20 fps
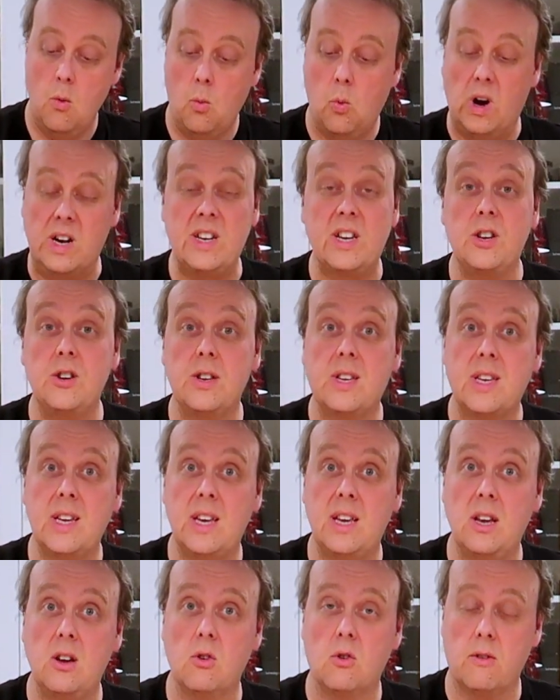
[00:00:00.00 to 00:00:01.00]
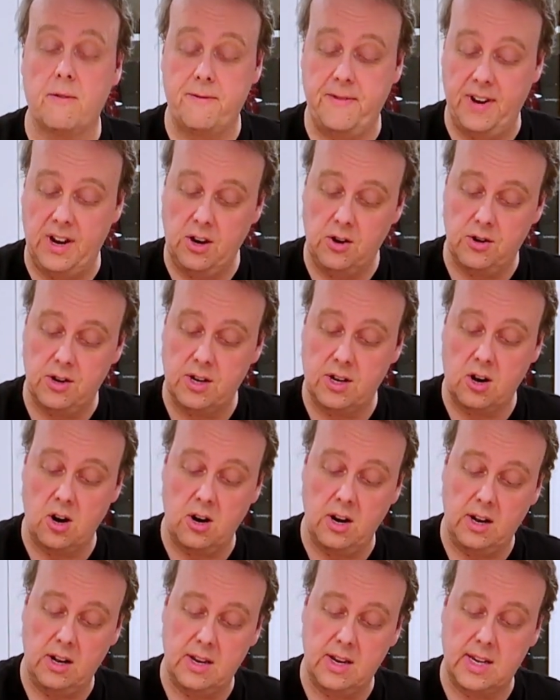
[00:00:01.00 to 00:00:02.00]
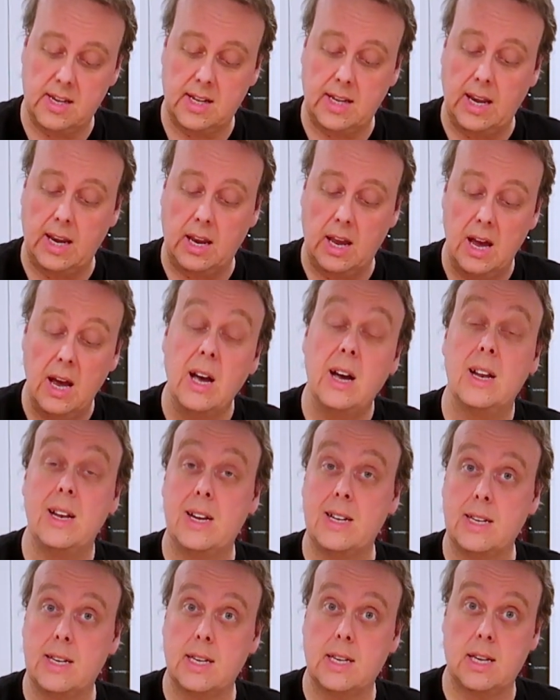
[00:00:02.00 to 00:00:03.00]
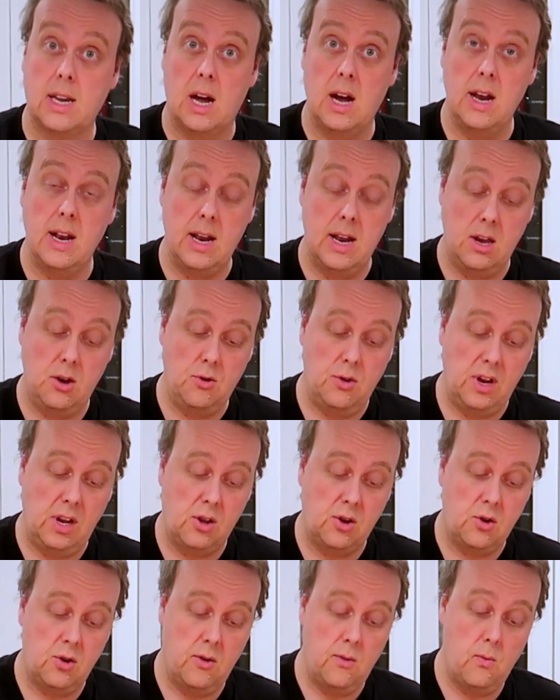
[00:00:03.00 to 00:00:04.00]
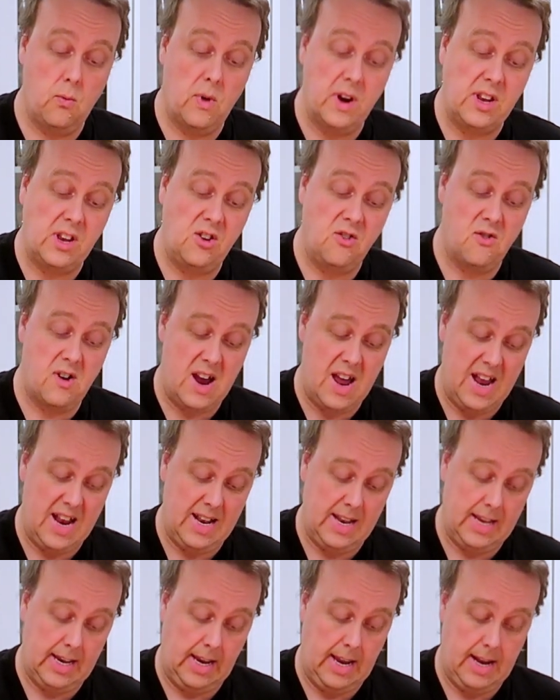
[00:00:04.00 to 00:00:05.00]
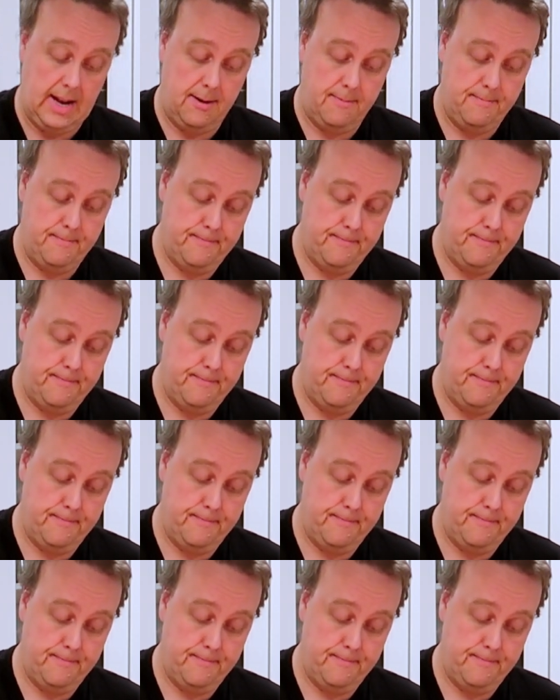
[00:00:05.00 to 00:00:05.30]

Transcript: Once you see your fingers starting to stick, that's a sign that you need to wet your hands again.